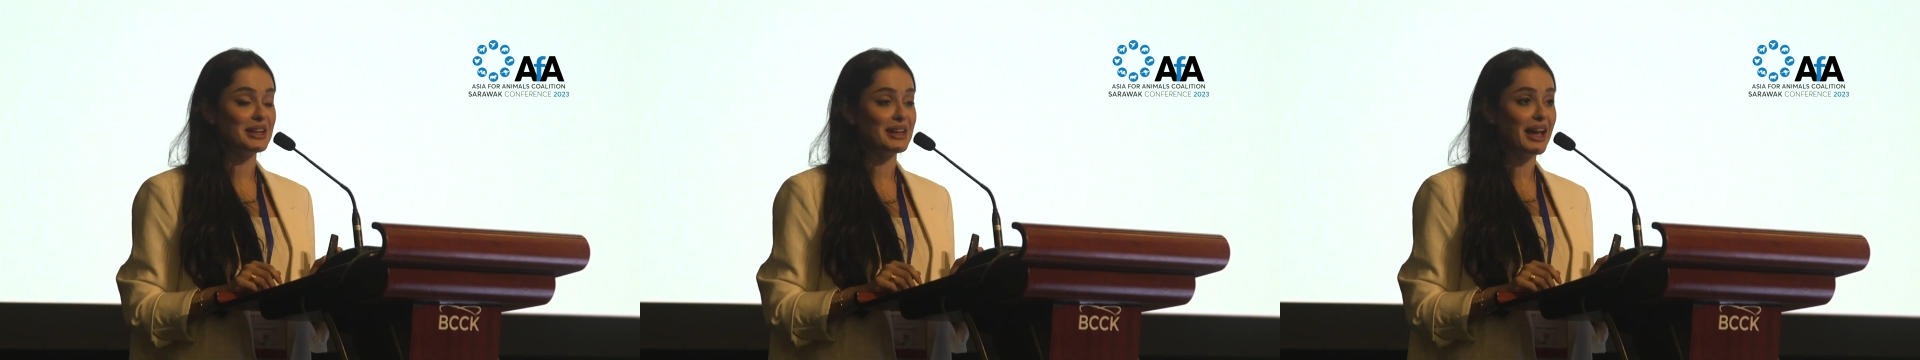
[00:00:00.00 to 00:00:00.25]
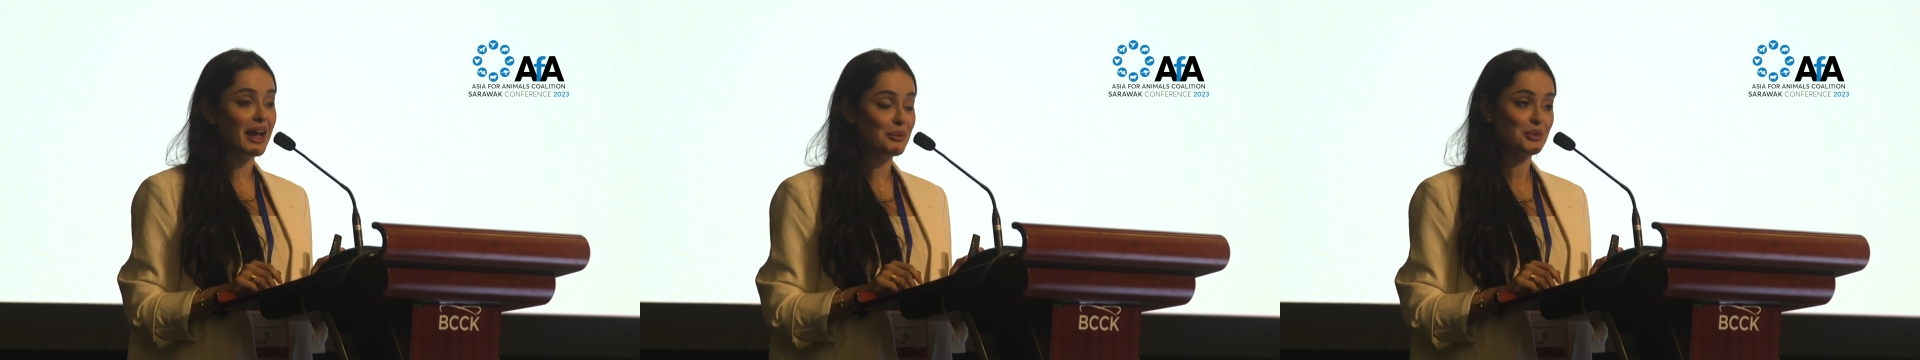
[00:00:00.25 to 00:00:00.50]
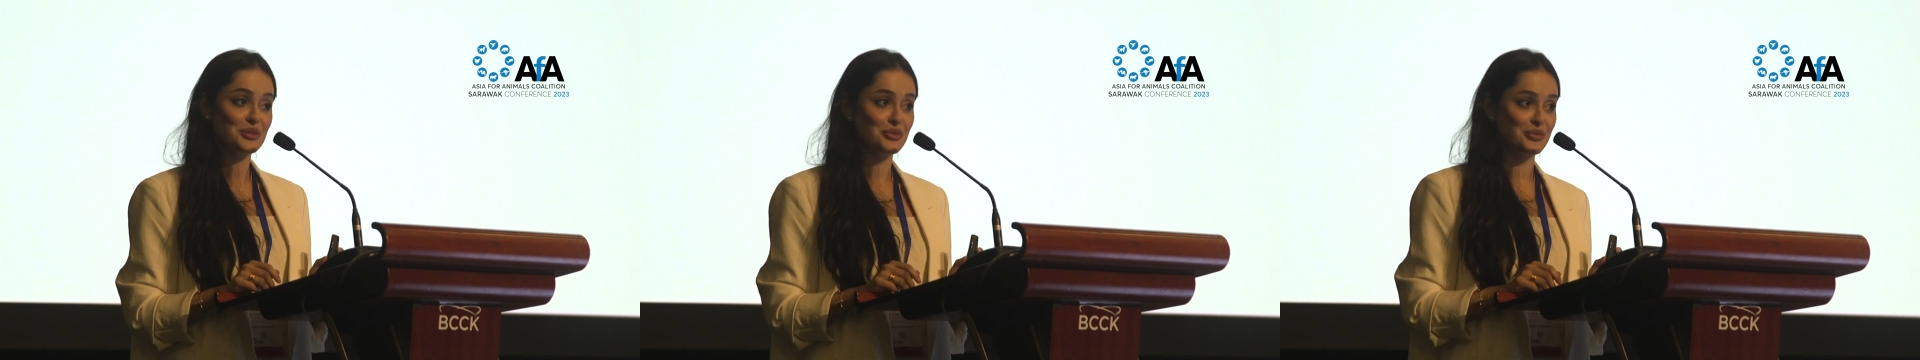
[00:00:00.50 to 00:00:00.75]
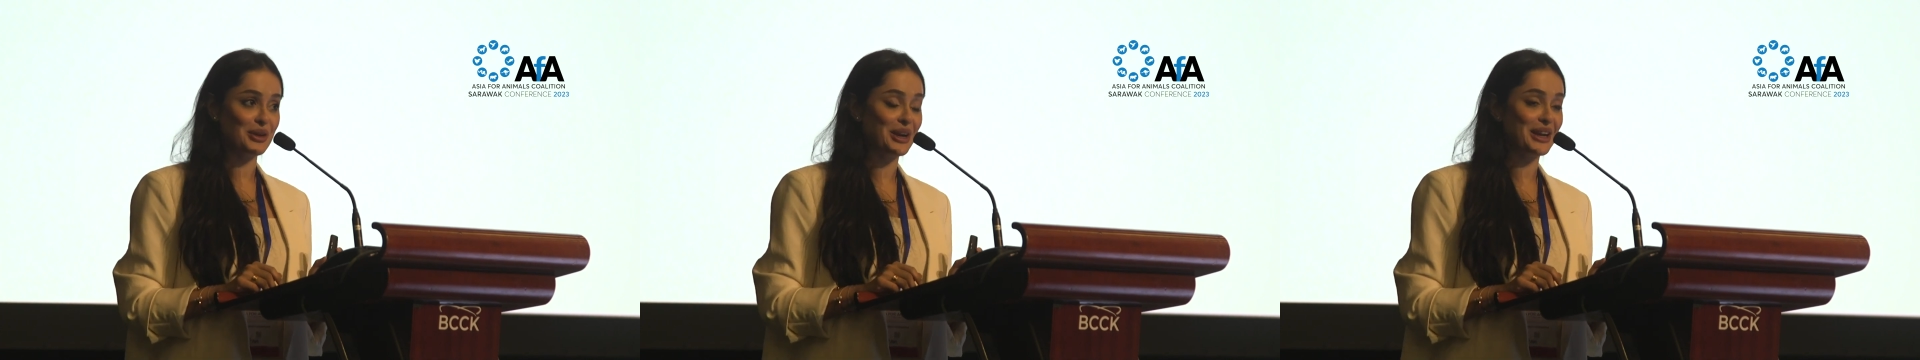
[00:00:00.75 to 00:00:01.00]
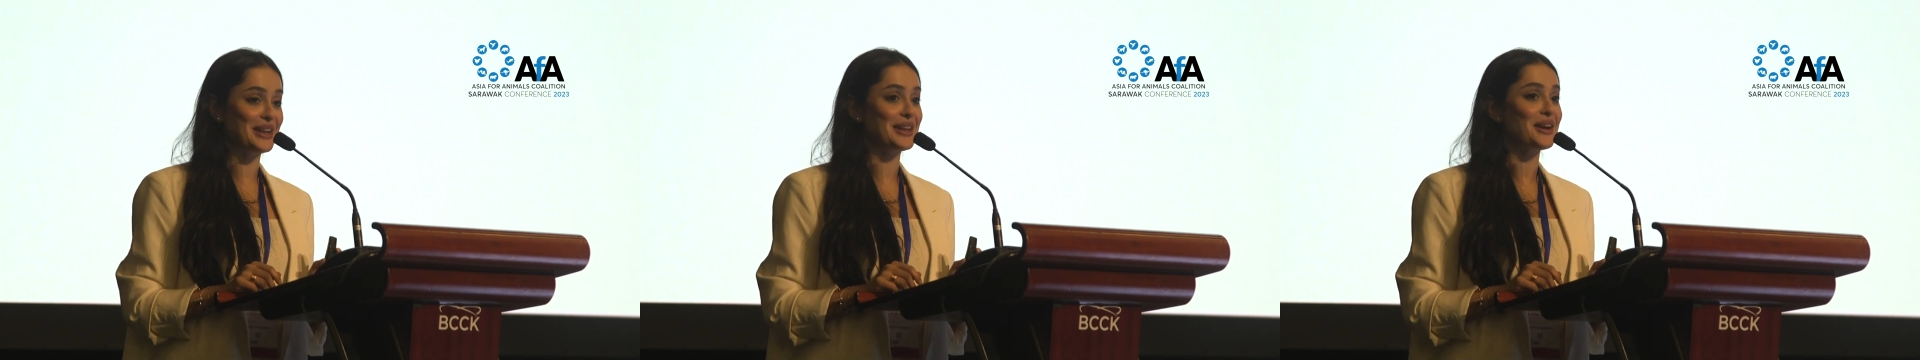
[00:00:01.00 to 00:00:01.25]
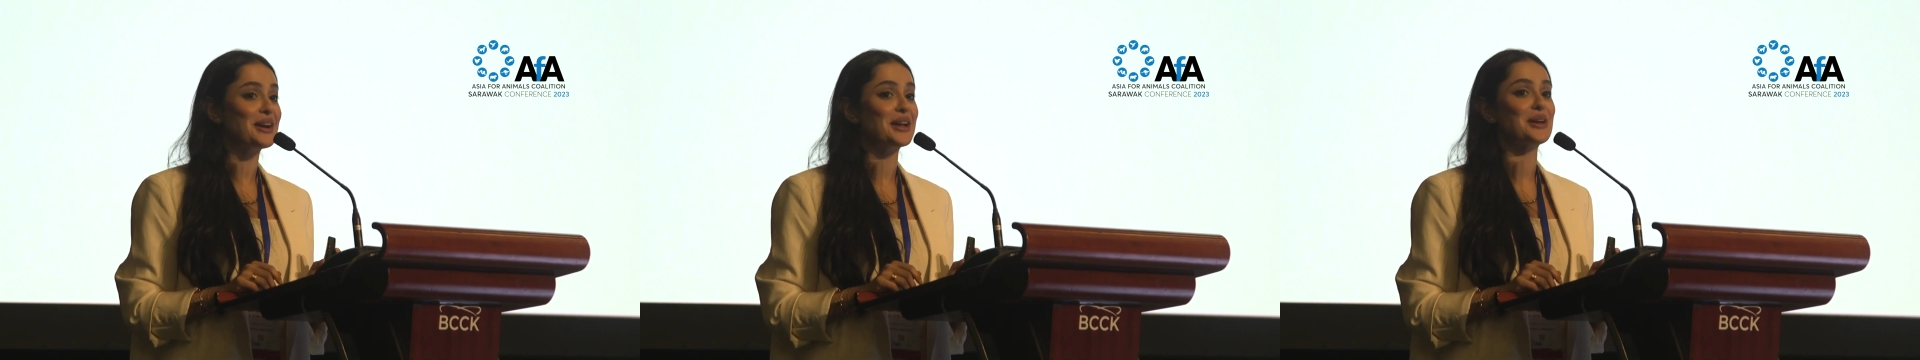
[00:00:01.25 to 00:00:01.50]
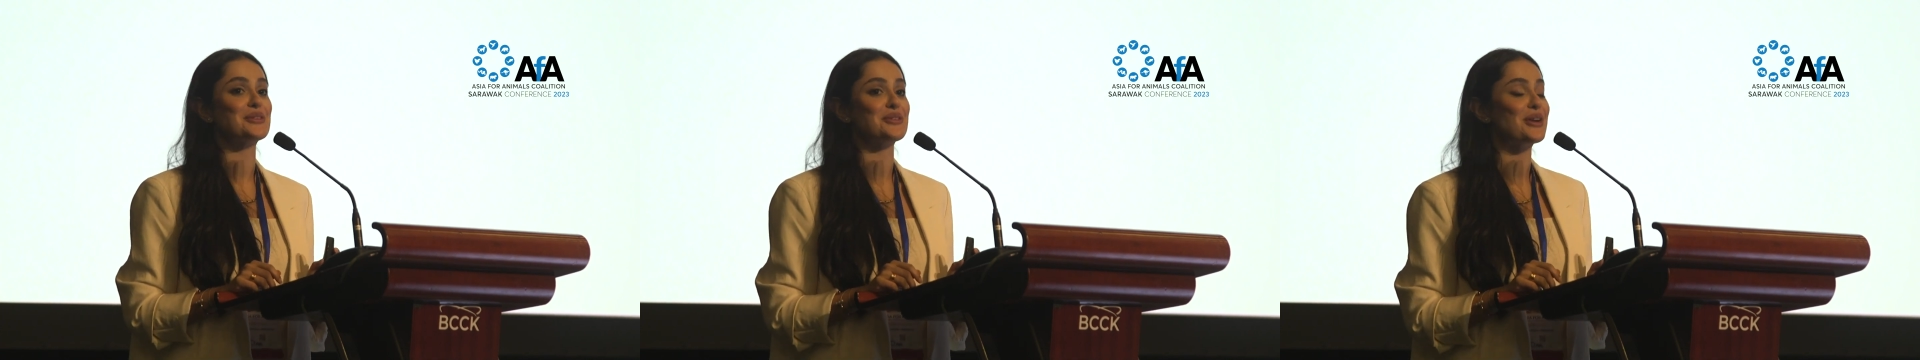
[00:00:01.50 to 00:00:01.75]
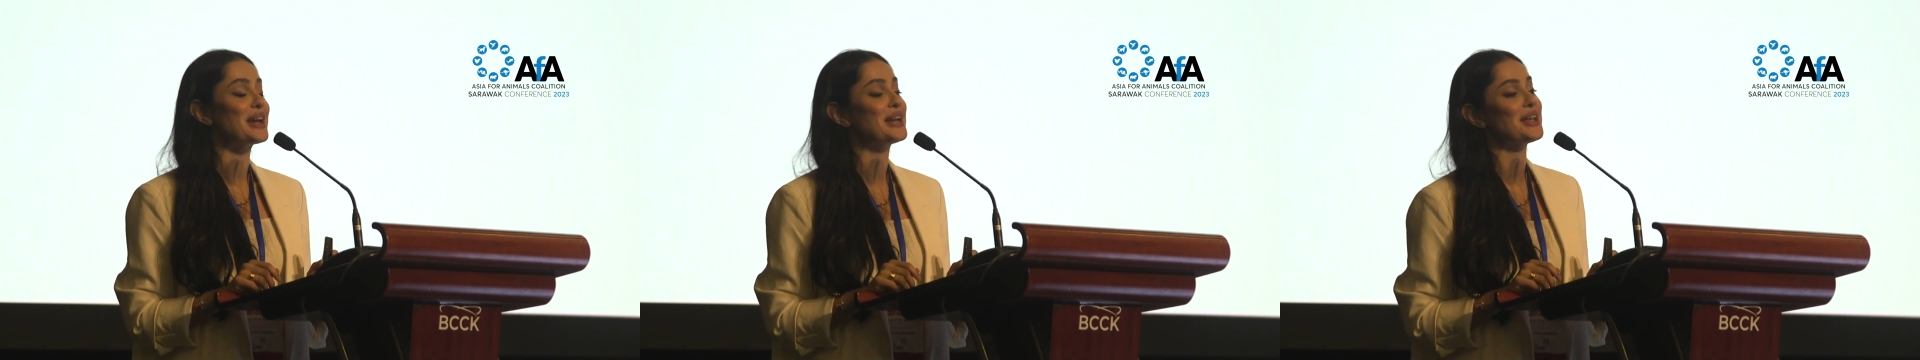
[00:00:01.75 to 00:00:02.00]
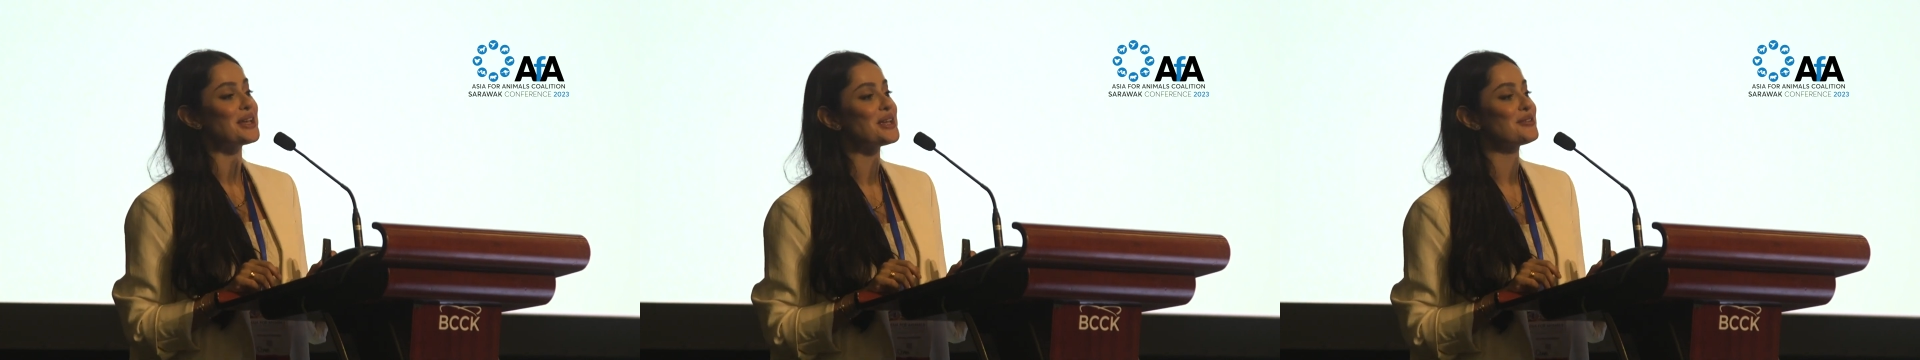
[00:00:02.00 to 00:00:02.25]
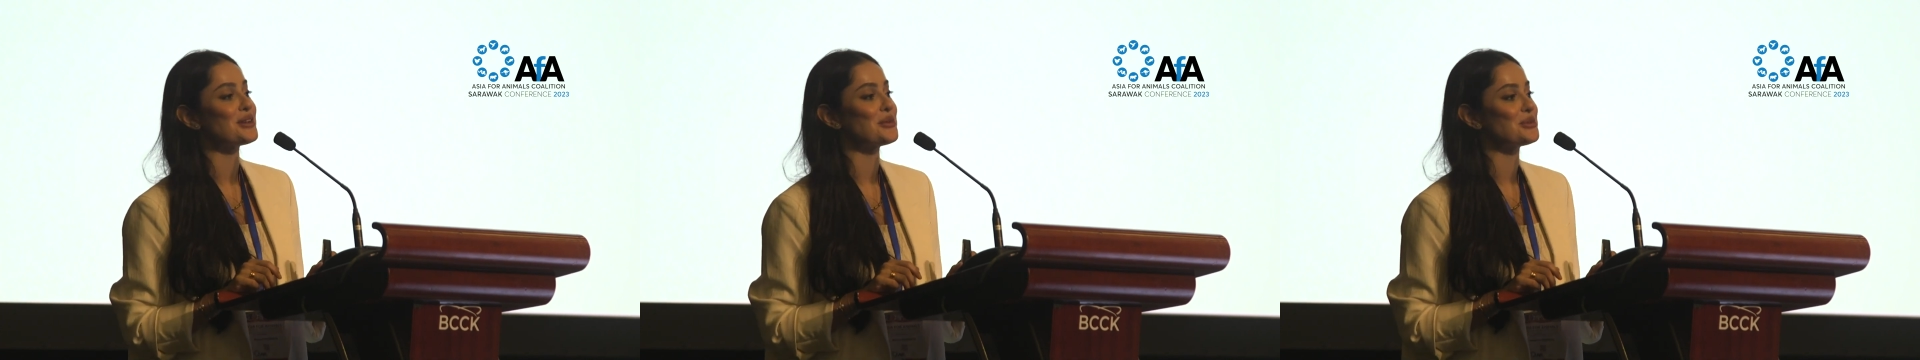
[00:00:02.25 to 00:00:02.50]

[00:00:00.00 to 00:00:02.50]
And I was very young. I was very naive.